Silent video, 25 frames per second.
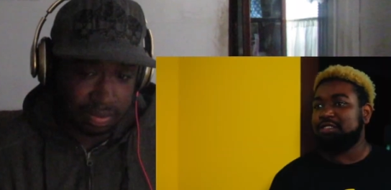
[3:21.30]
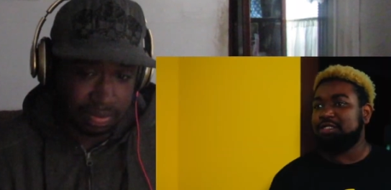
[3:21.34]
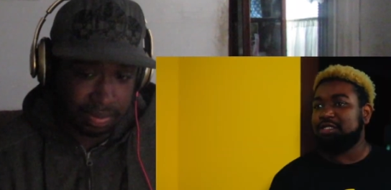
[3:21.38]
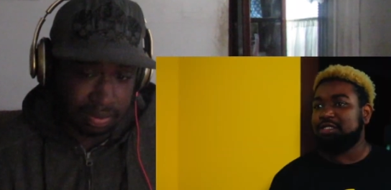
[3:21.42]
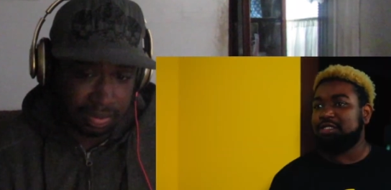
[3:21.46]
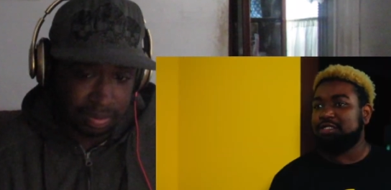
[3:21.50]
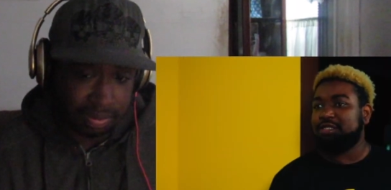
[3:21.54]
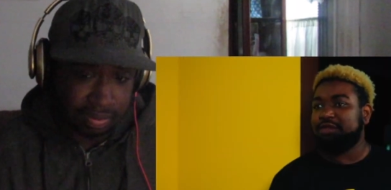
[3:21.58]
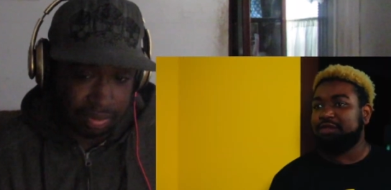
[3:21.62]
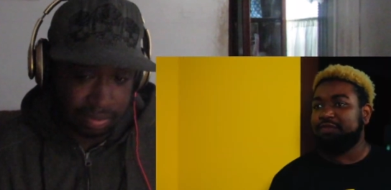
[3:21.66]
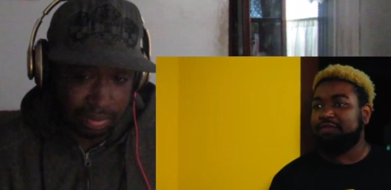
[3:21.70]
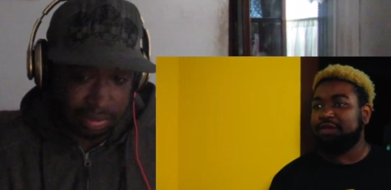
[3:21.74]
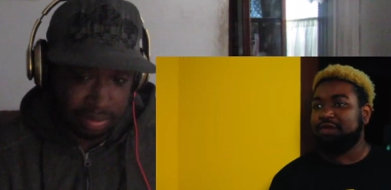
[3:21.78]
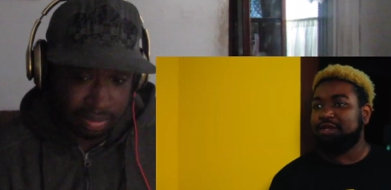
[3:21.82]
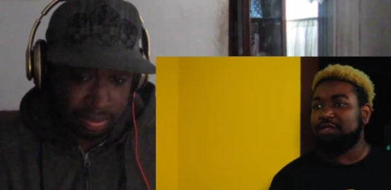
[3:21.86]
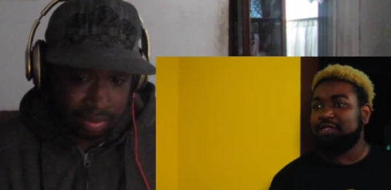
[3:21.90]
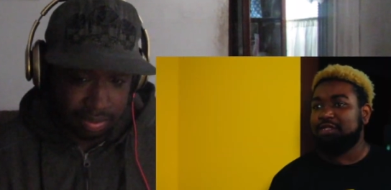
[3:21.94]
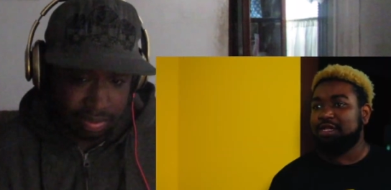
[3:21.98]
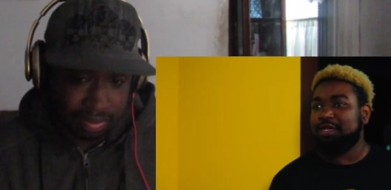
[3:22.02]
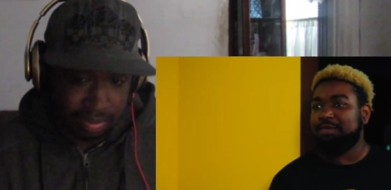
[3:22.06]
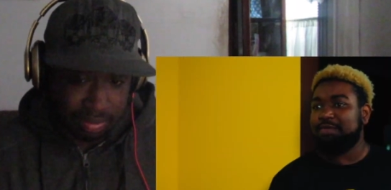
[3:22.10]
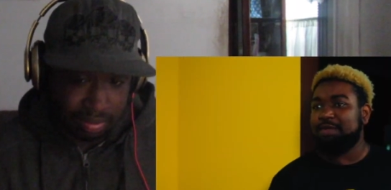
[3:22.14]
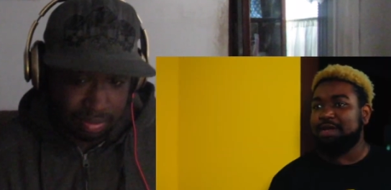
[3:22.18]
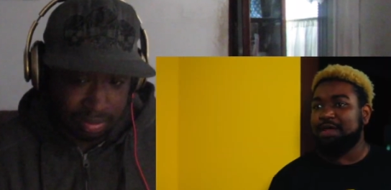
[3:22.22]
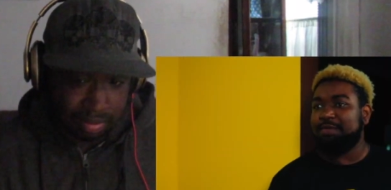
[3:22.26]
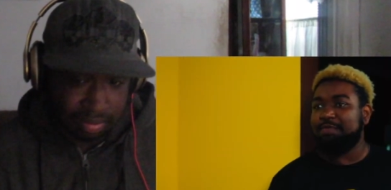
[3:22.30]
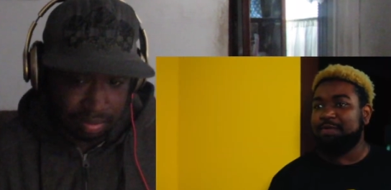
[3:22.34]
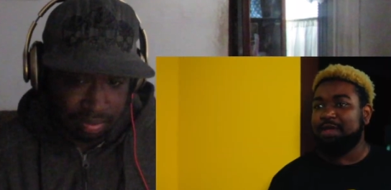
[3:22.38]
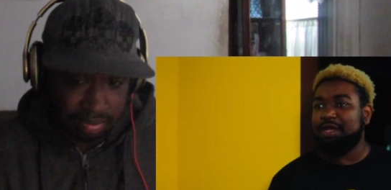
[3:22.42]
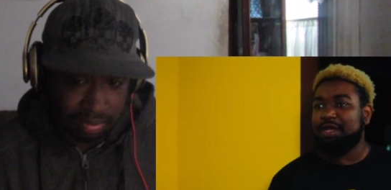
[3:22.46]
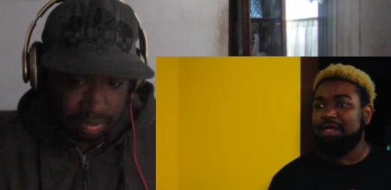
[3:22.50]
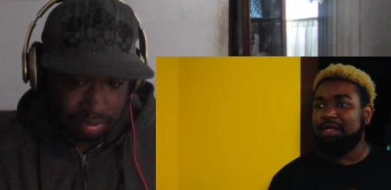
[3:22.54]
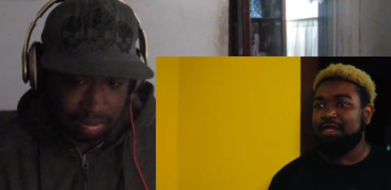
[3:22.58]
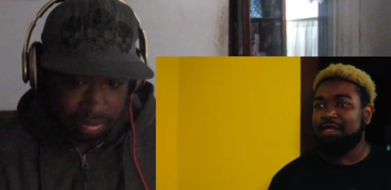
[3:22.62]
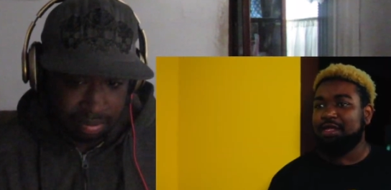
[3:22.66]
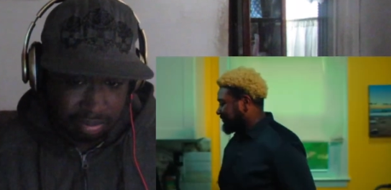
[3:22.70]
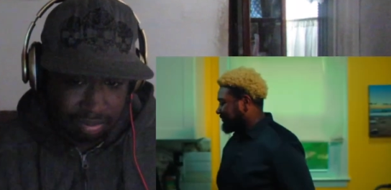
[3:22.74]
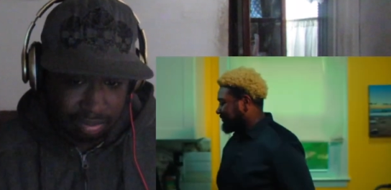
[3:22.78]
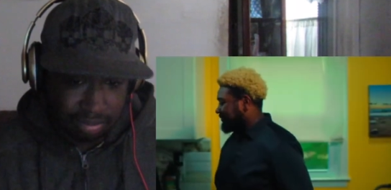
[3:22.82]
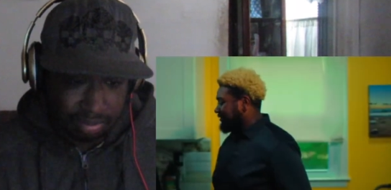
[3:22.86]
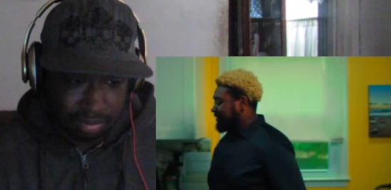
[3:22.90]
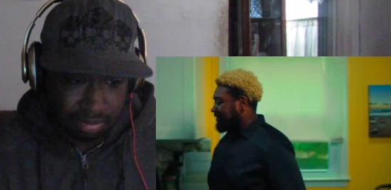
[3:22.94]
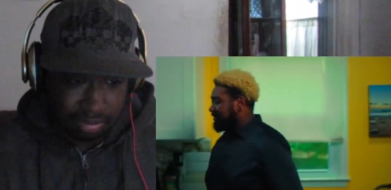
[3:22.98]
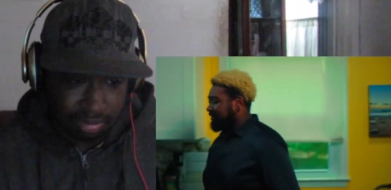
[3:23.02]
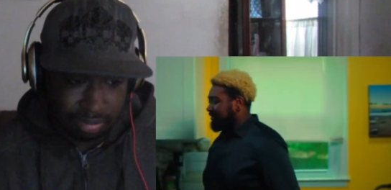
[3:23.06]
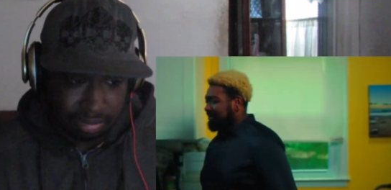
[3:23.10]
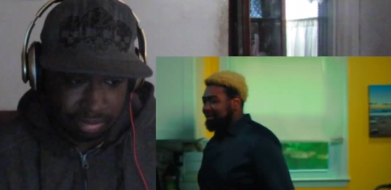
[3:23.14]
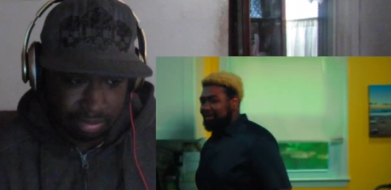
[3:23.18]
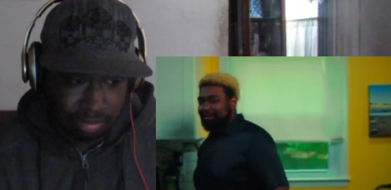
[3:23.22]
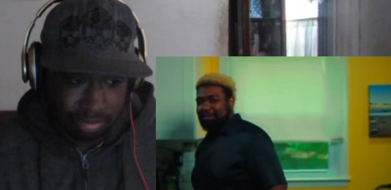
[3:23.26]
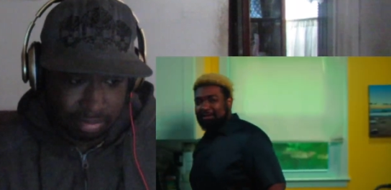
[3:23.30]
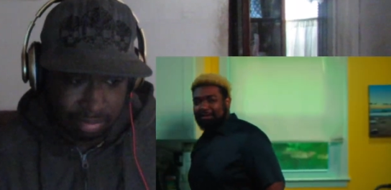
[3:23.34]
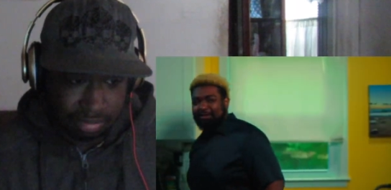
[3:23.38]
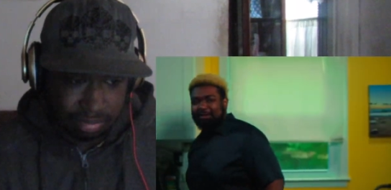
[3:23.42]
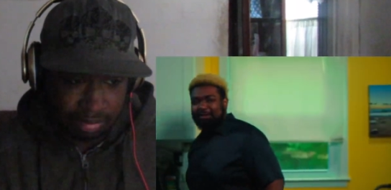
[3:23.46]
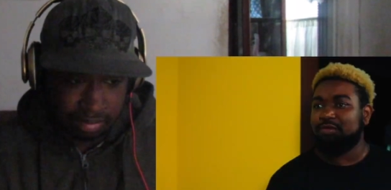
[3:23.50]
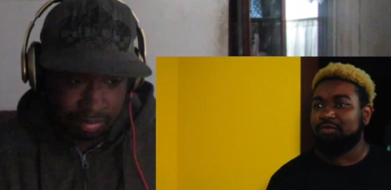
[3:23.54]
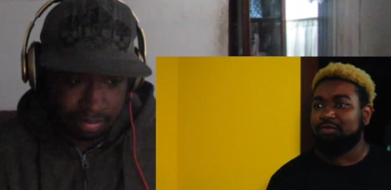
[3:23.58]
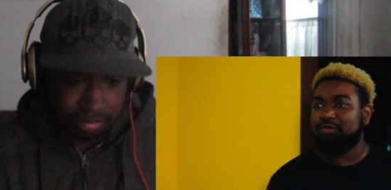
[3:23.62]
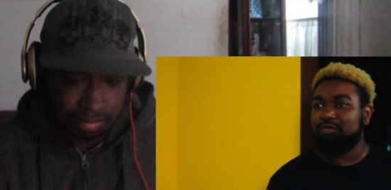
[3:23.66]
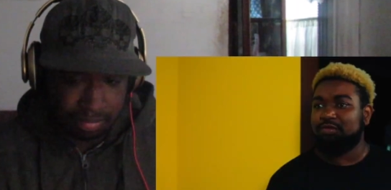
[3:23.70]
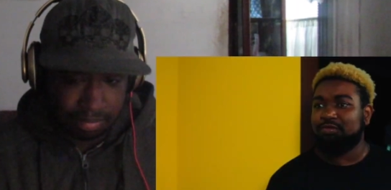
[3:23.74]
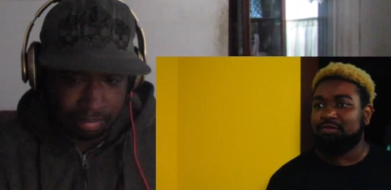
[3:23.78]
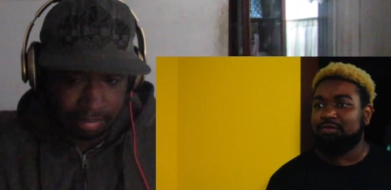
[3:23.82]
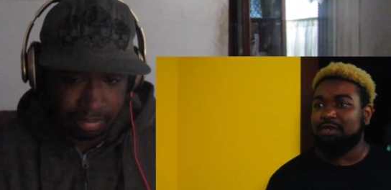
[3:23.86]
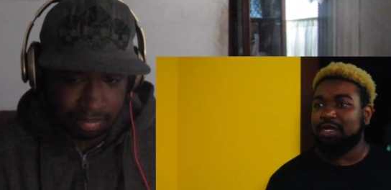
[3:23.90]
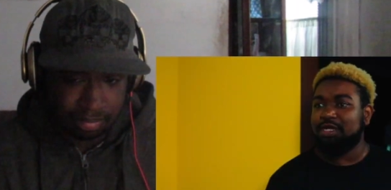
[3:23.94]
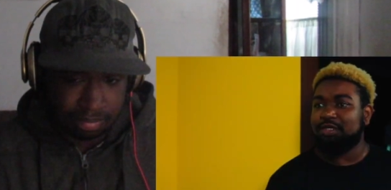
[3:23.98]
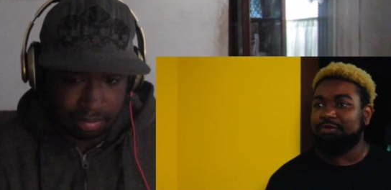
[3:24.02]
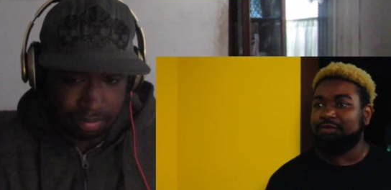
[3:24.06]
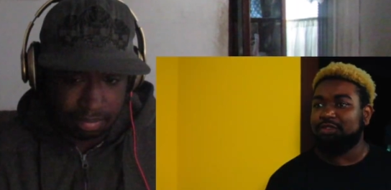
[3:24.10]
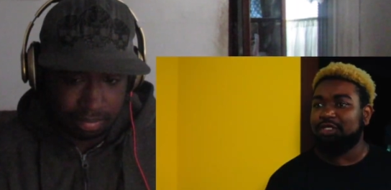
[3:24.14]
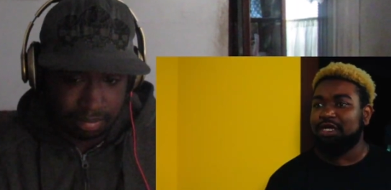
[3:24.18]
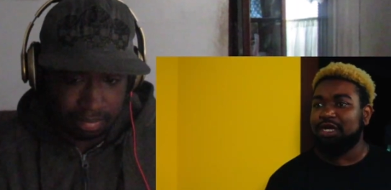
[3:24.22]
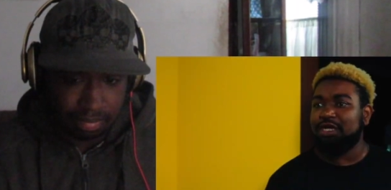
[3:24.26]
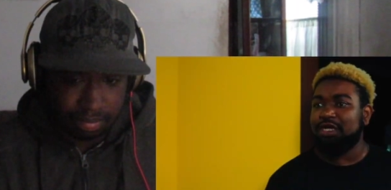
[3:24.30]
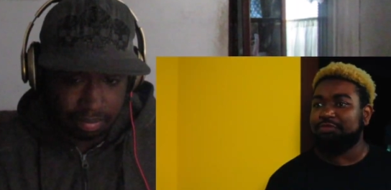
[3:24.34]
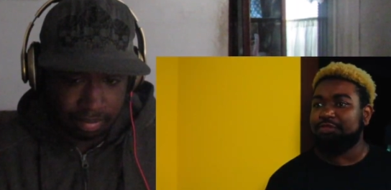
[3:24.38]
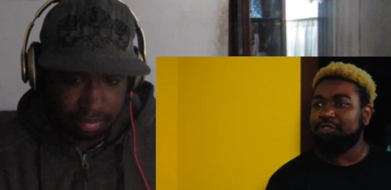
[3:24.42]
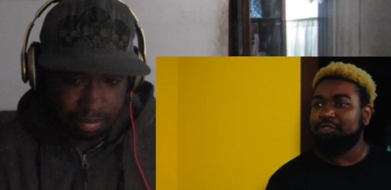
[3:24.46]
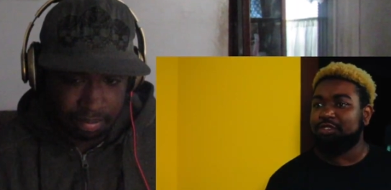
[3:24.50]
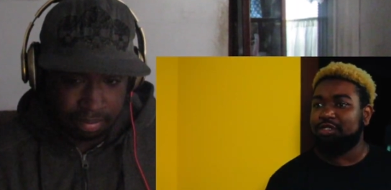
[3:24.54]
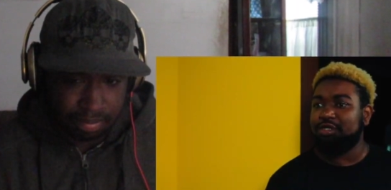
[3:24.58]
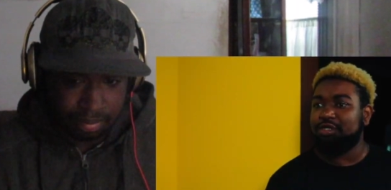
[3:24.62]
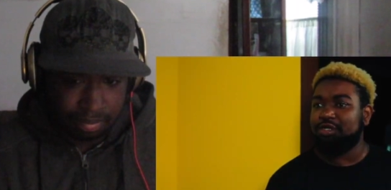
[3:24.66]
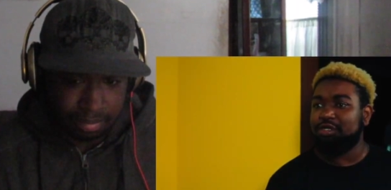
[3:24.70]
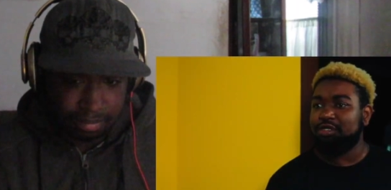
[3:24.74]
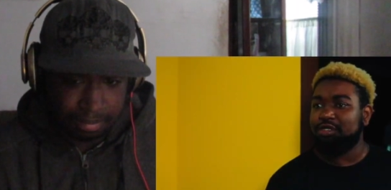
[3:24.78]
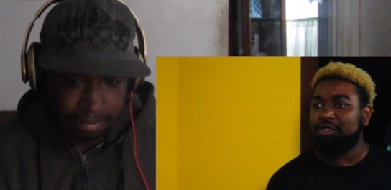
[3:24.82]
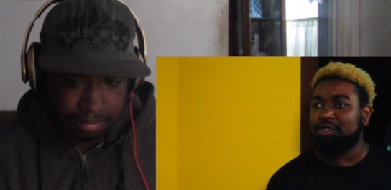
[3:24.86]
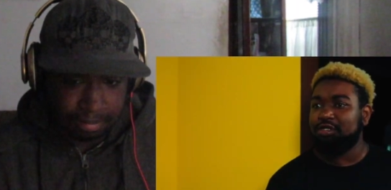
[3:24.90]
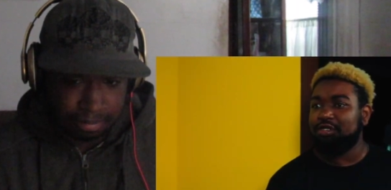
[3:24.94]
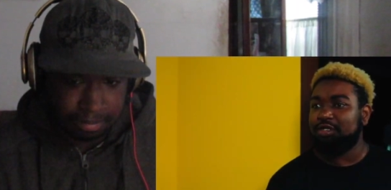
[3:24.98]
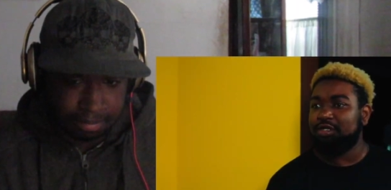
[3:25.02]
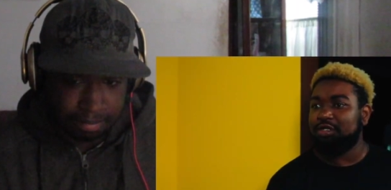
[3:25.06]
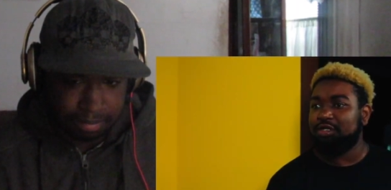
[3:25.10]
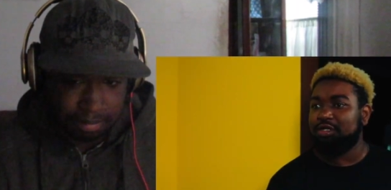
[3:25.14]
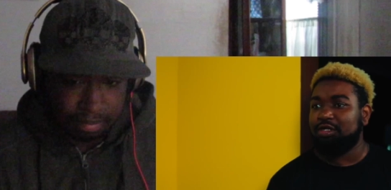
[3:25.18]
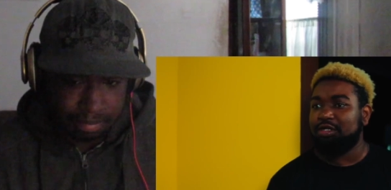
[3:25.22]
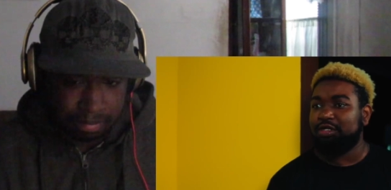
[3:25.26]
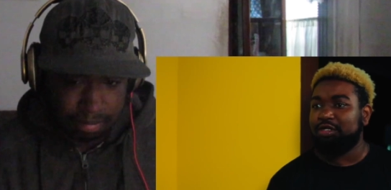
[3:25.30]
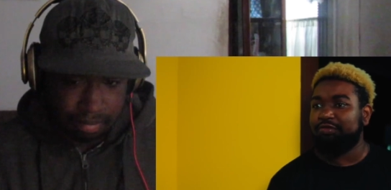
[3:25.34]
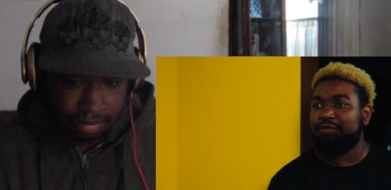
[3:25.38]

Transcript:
Speaker 1: Does this affect like my pay, like my job security? And